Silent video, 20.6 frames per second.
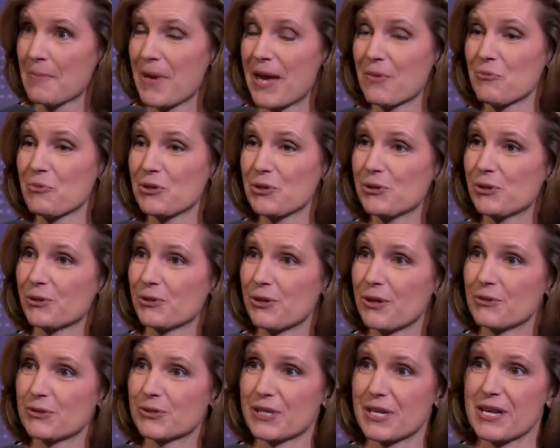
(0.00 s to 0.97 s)
And when you look
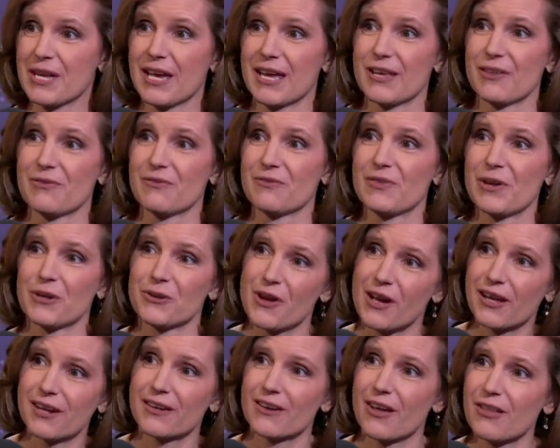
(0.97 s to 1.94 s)
closely, they're
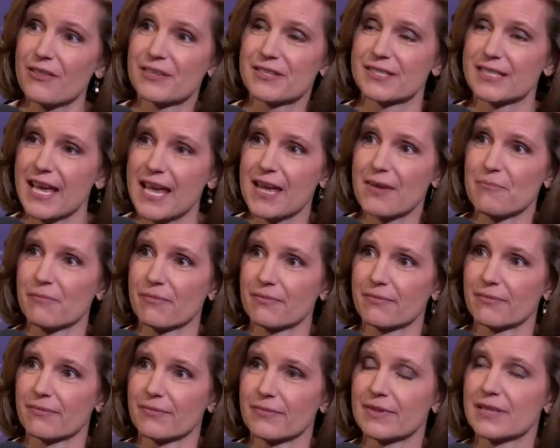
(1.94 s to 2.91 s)
not at all the same.
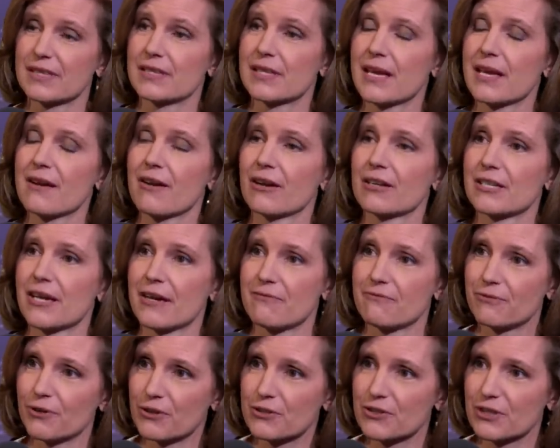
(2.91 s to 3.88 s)
They are
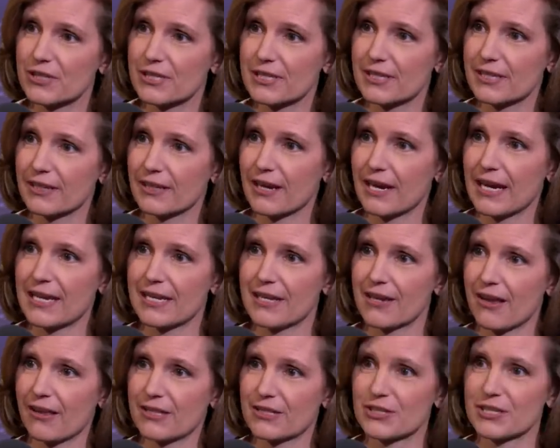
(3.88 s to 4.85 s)
divergent
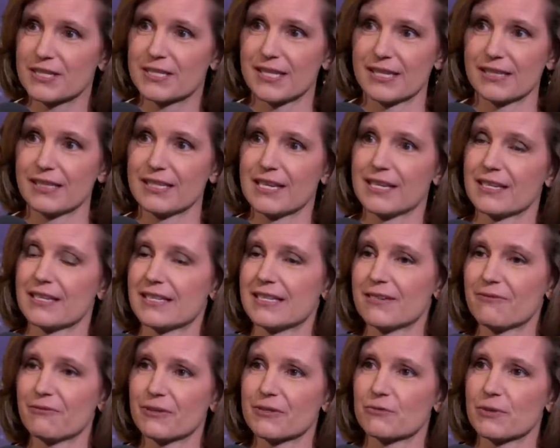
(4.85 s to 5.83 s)
ideologies that lead in
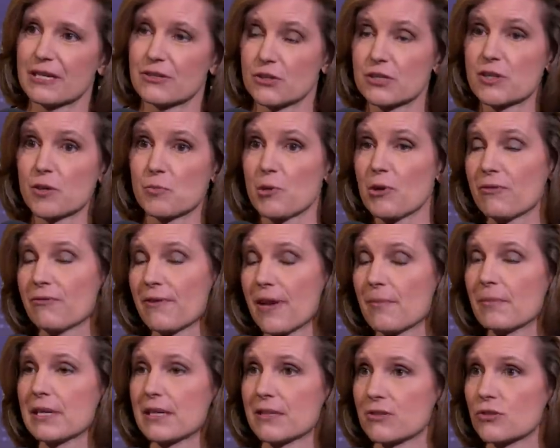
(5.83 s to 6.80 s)
different directions. They're both
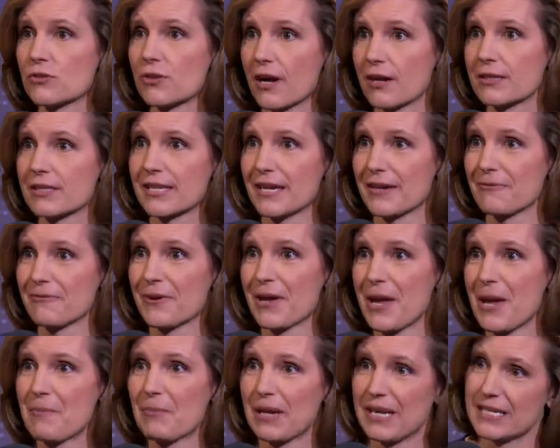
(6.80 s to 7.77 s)
family destructive,
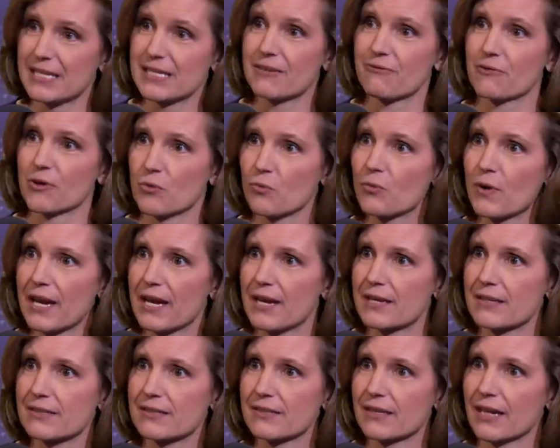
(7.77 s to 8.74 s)
but in different
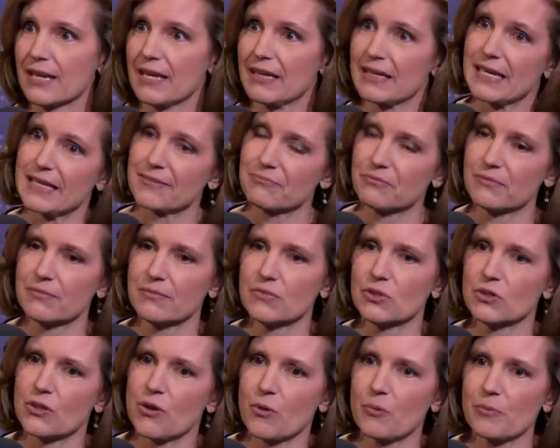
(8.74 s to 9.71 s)
ways. Like,
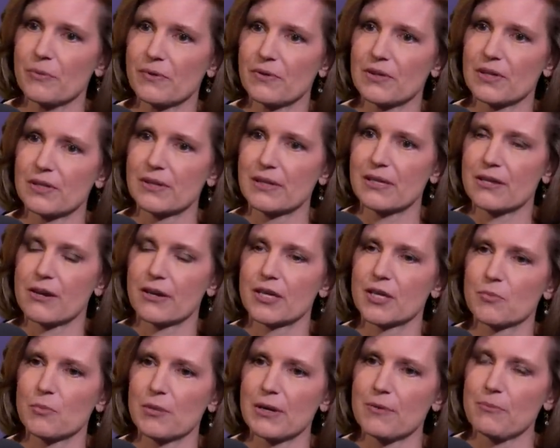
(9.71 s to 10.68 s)
you know, the
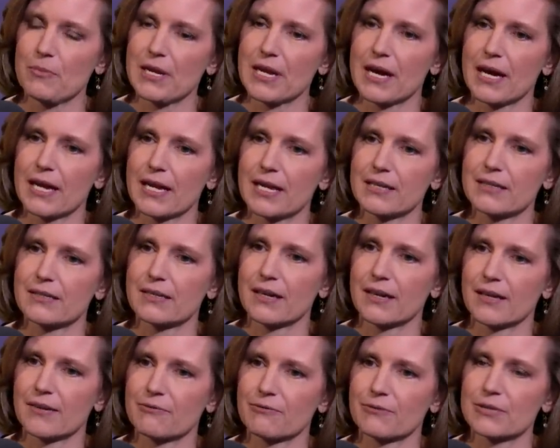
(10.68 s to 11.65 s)
argument behind
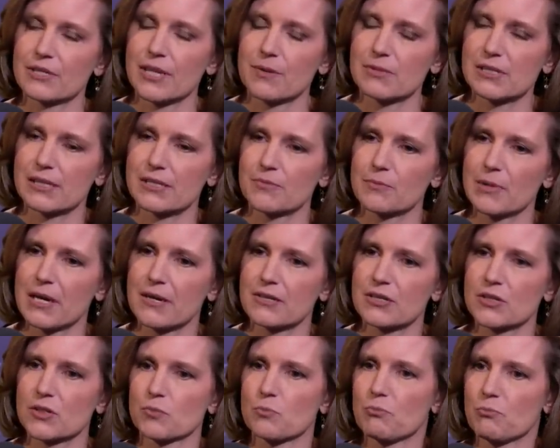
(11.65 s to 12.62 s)
for same-sex
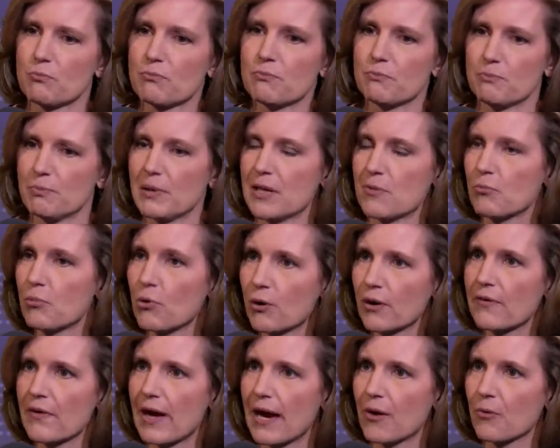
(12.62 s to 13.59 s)
marriage is being
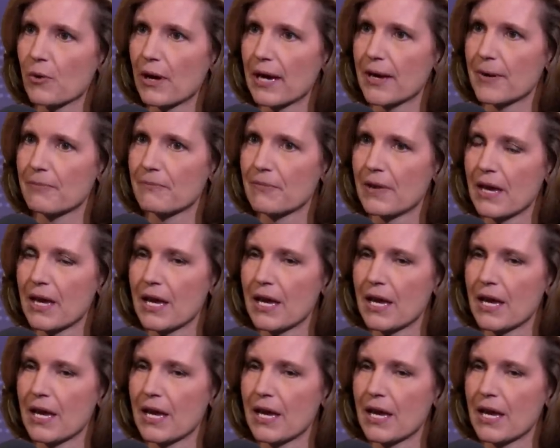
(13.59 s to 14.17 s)
born that way.